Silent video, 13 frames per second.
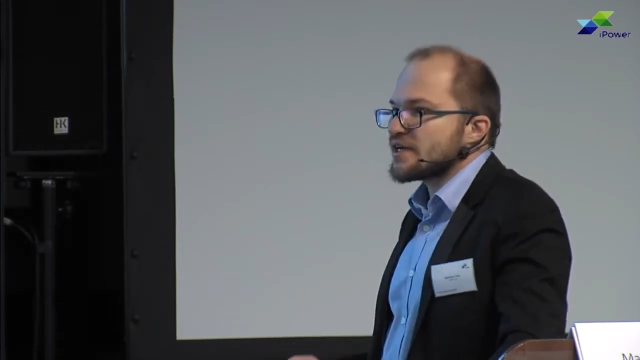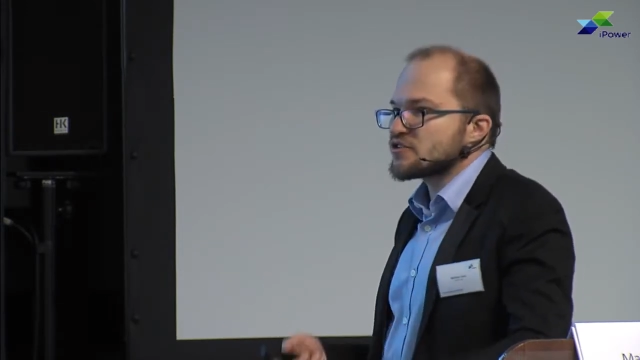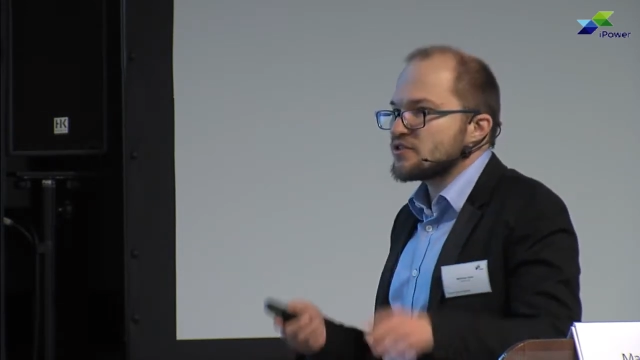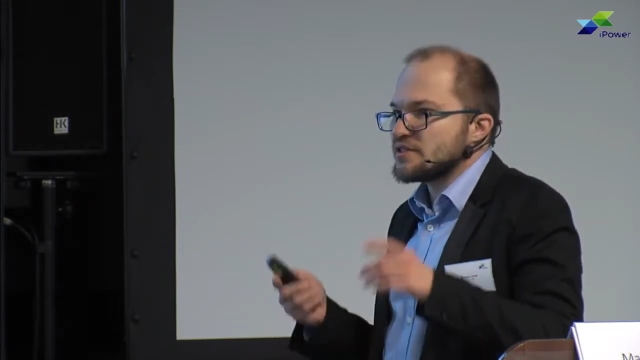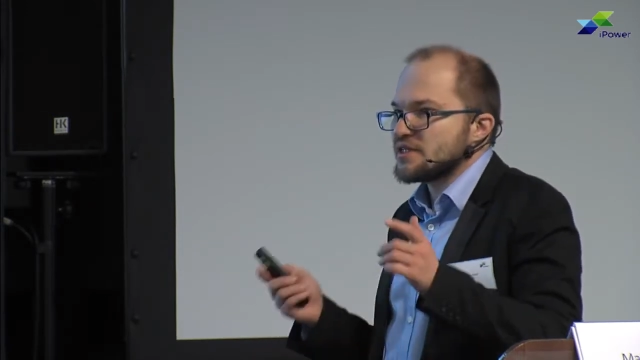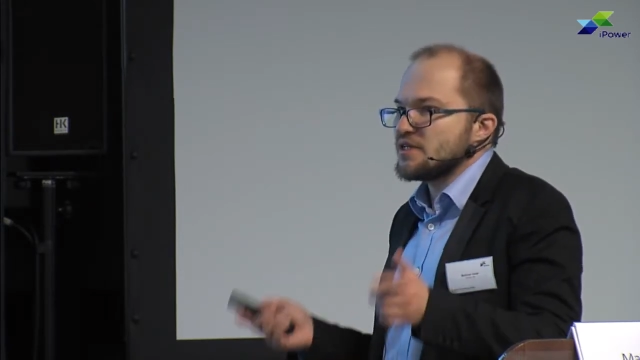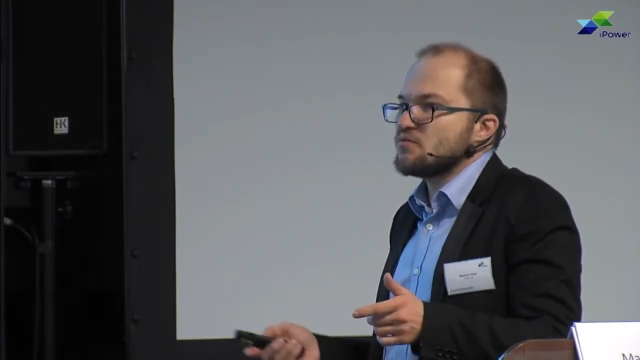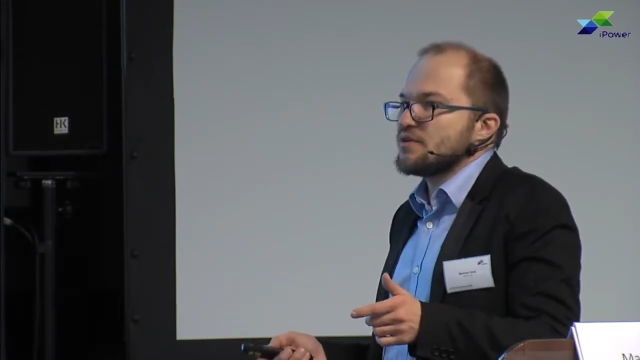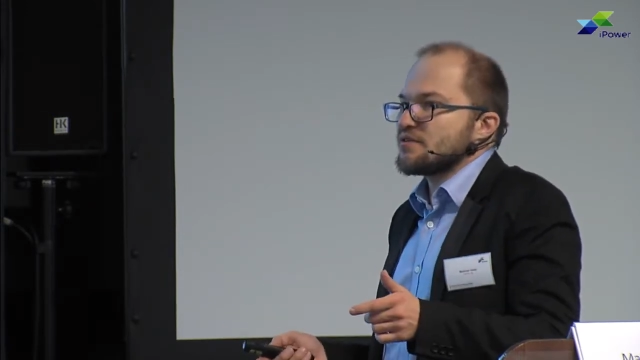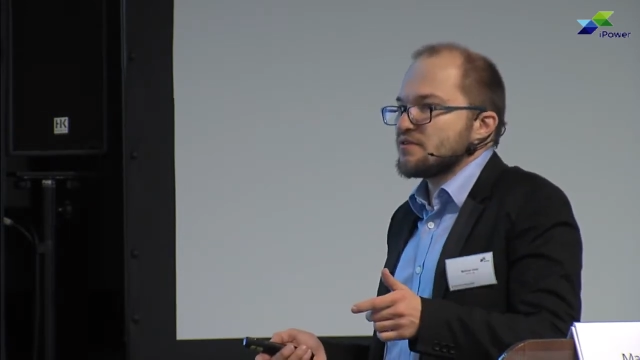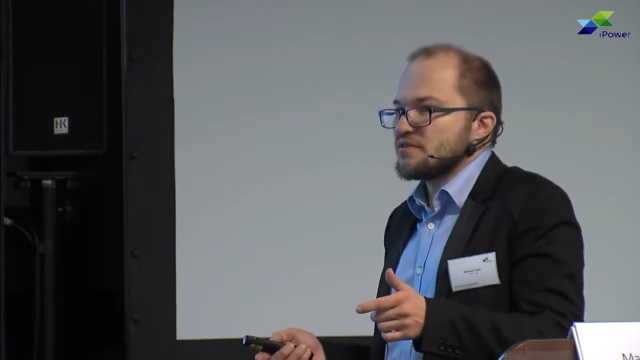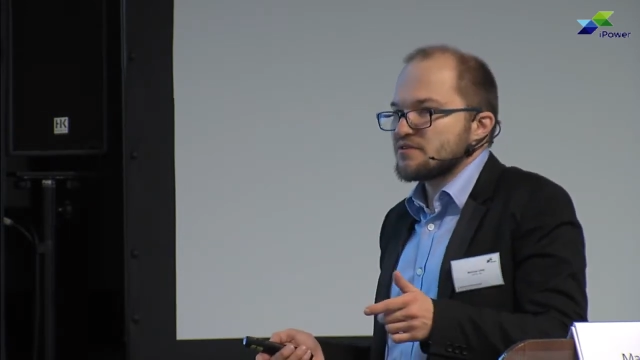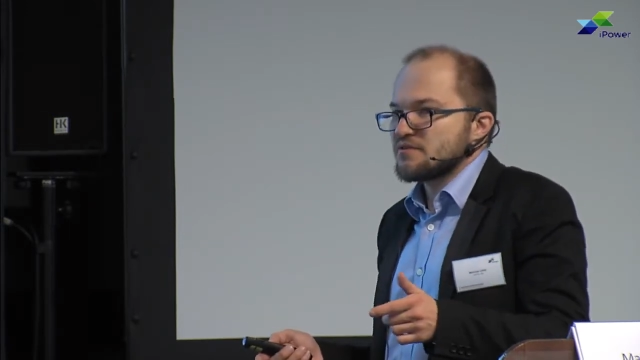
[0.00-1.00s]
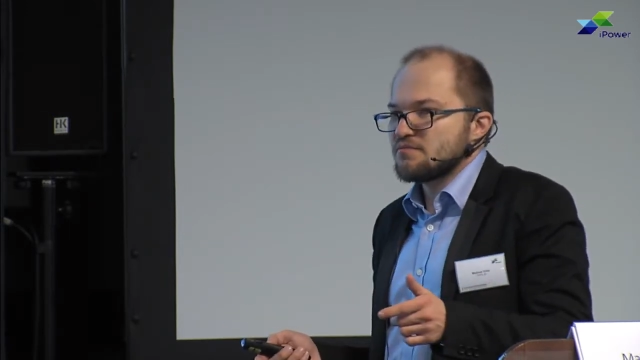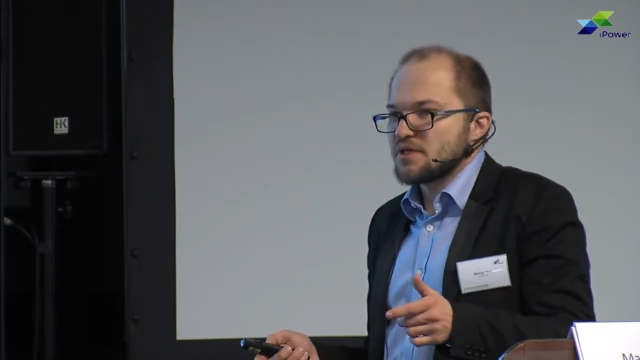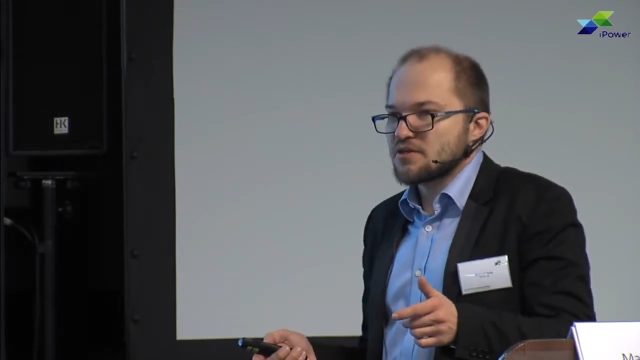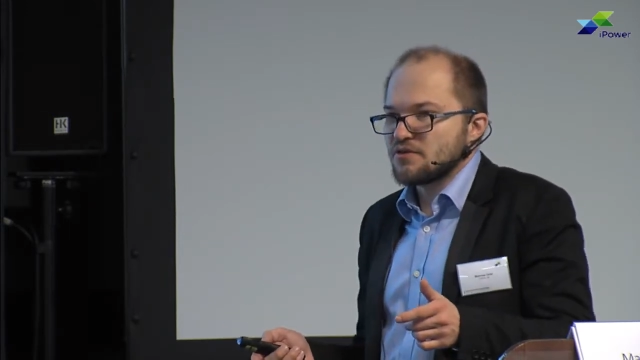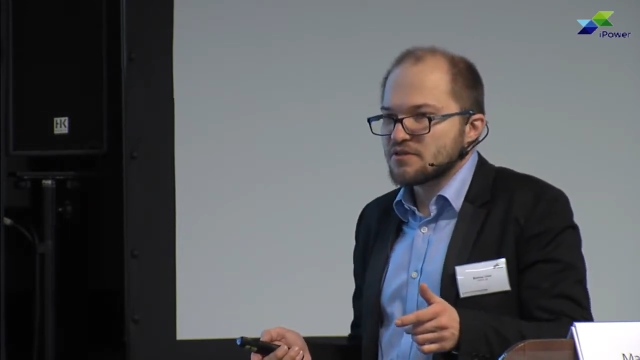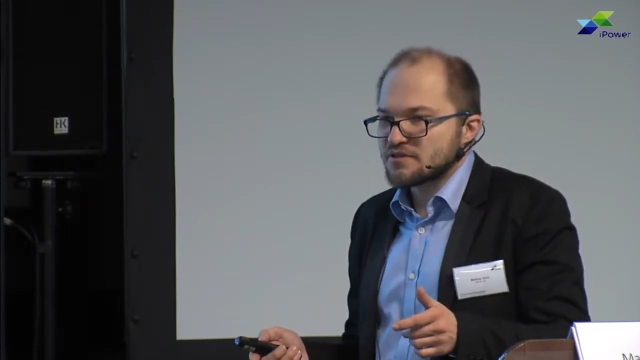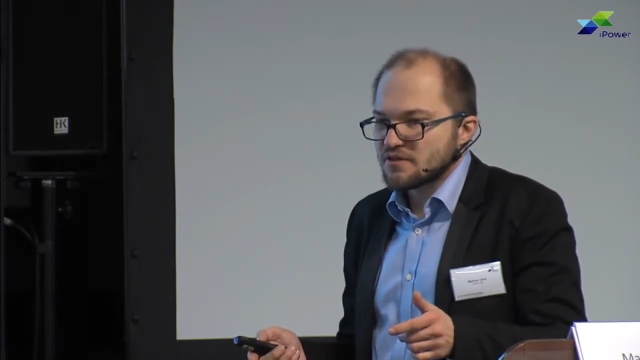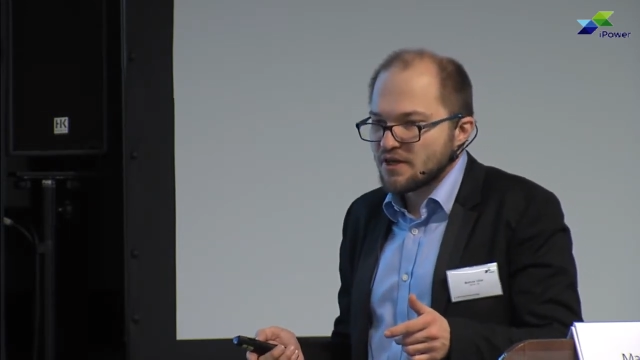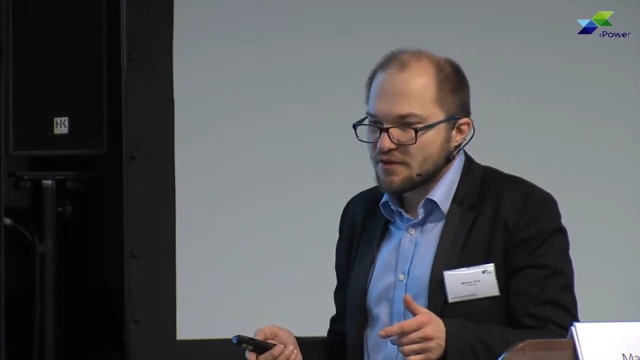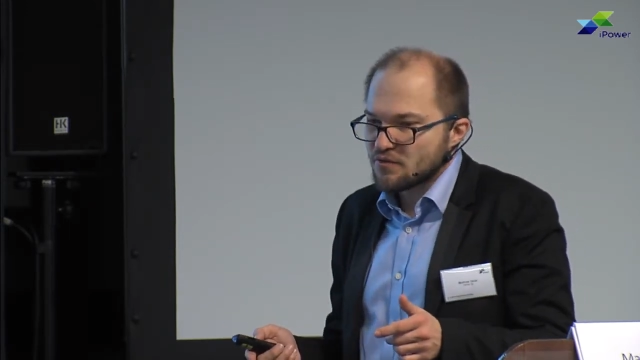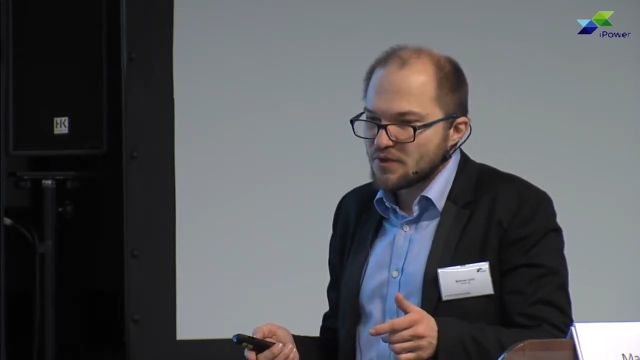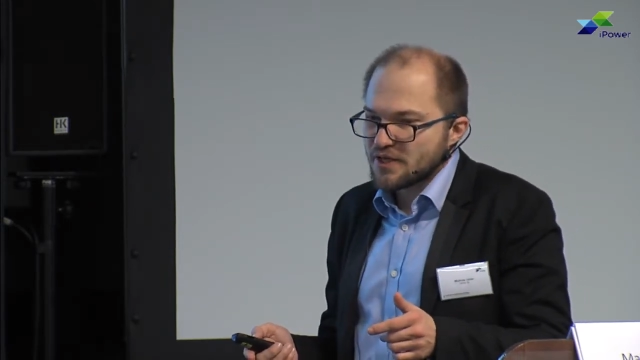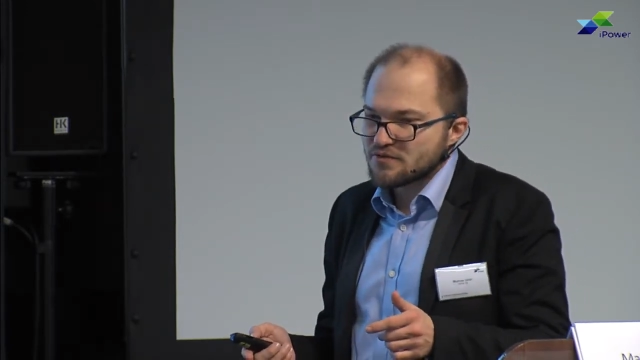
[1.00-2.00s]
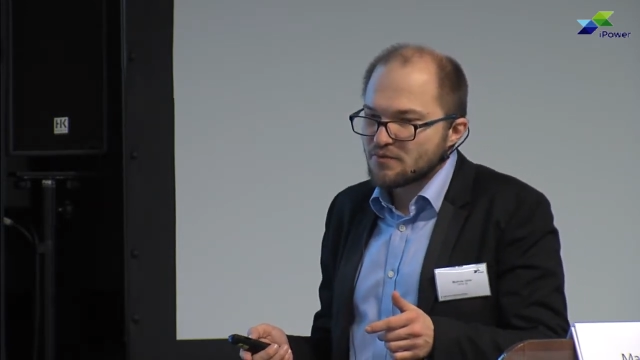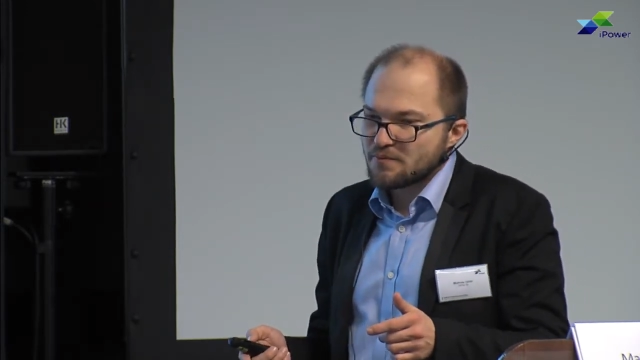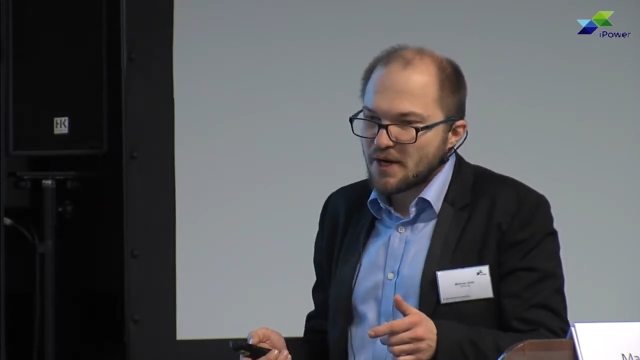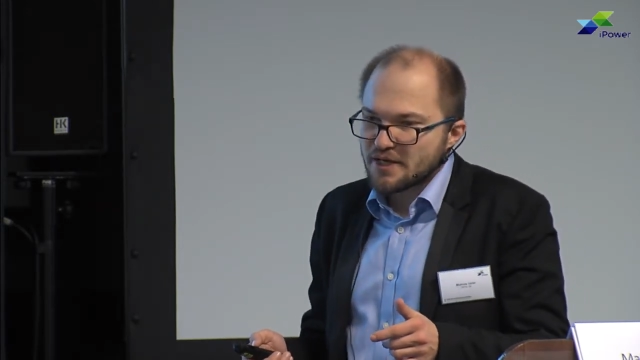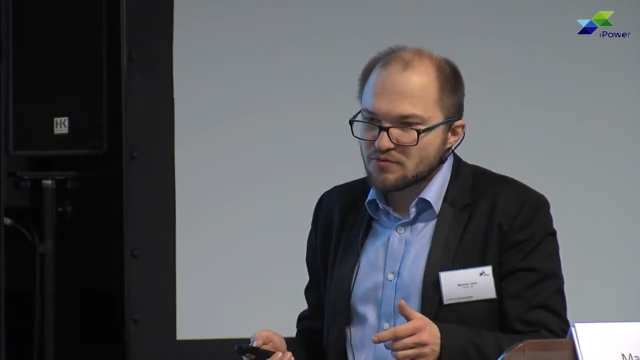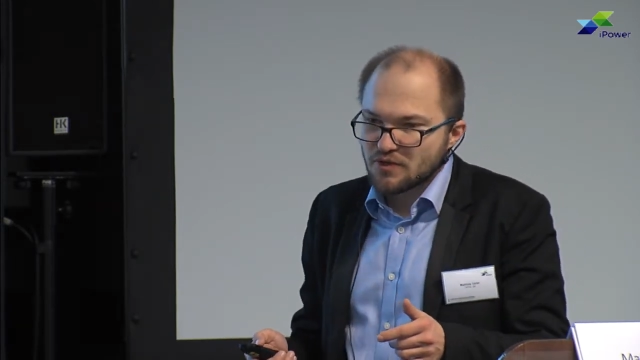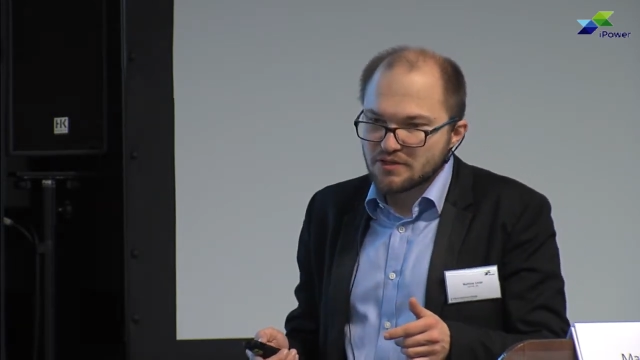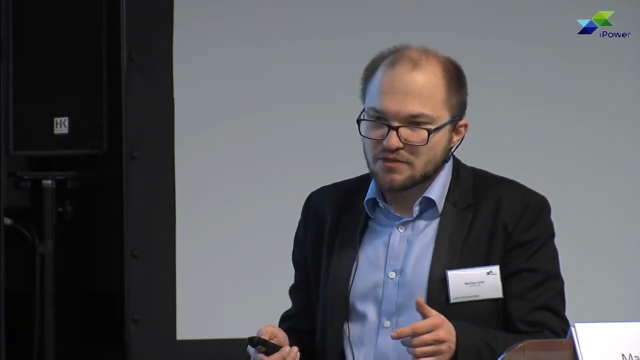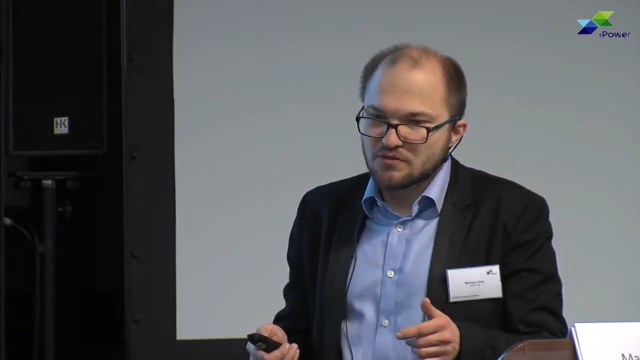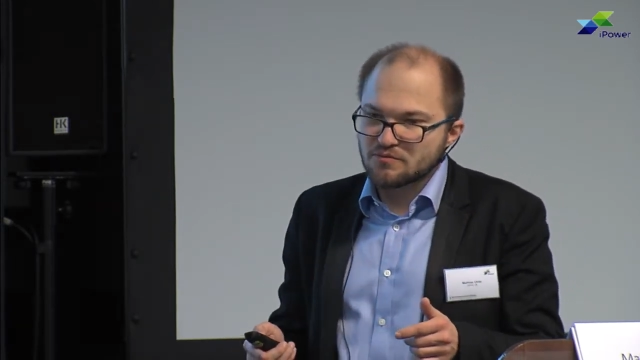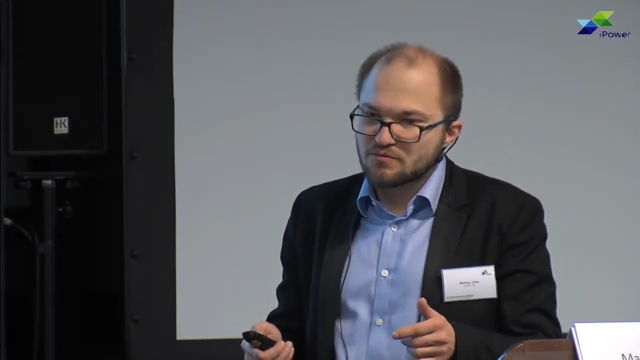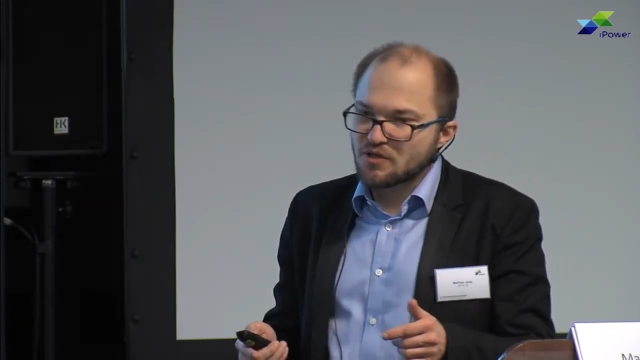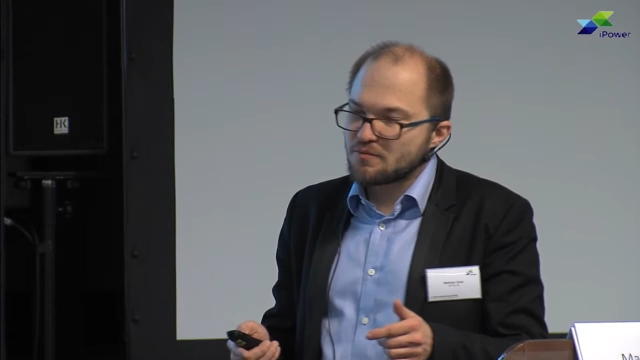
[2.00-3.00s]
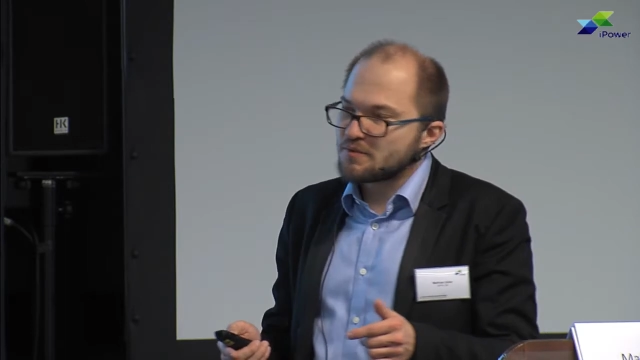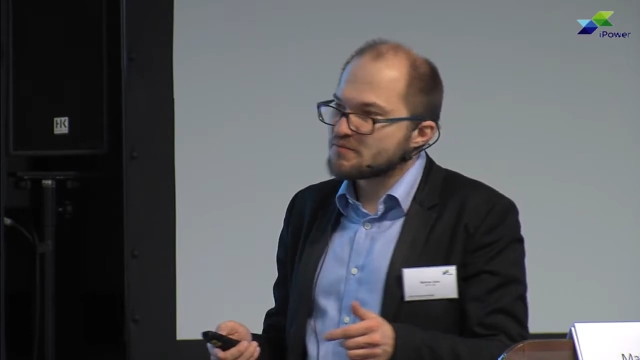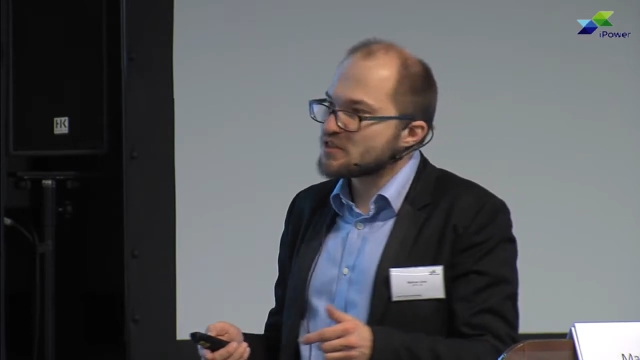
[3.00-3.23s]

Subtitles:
actually deal with this, because otherwise we might run into problems.